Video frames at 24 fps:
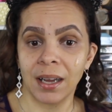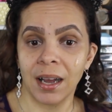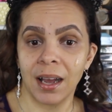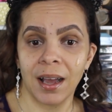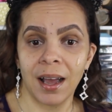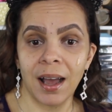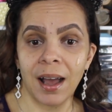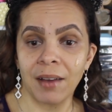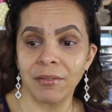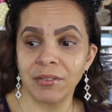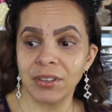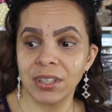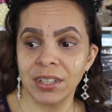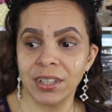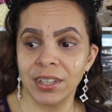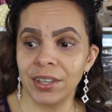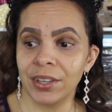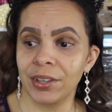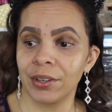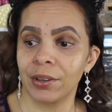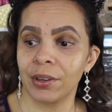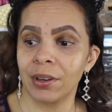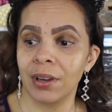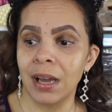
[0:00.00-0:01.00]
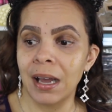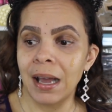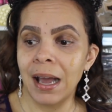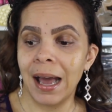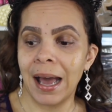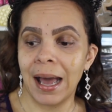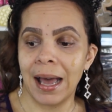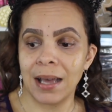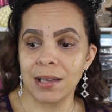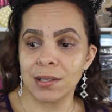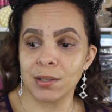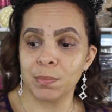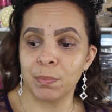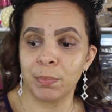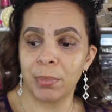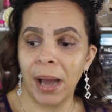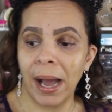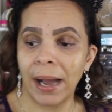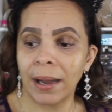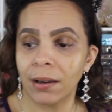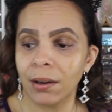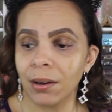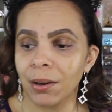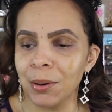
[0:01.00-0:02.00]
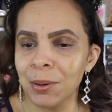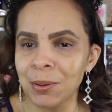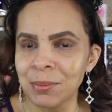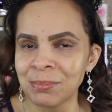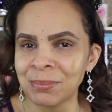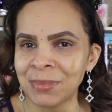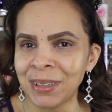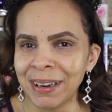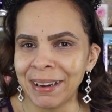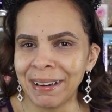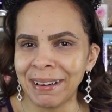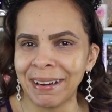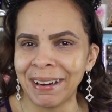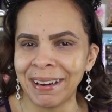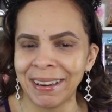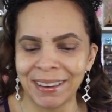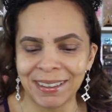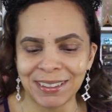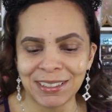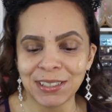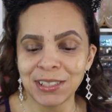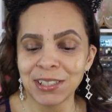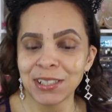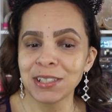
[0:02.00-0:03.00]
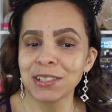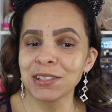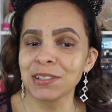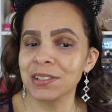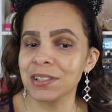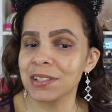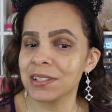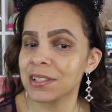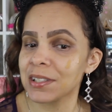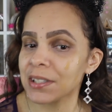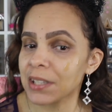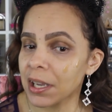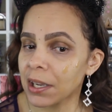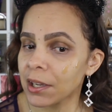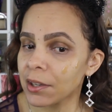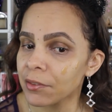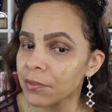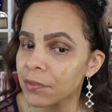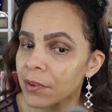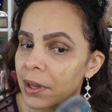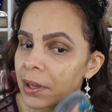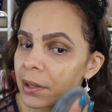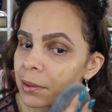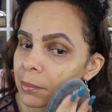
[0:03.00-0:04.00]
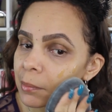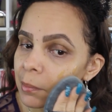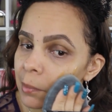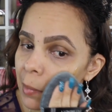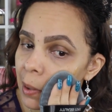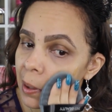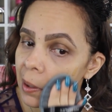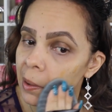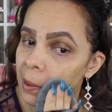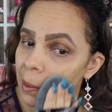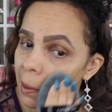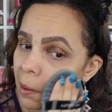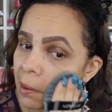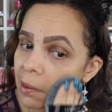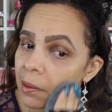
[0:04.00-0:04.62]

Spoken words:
I have it here as backup to save my,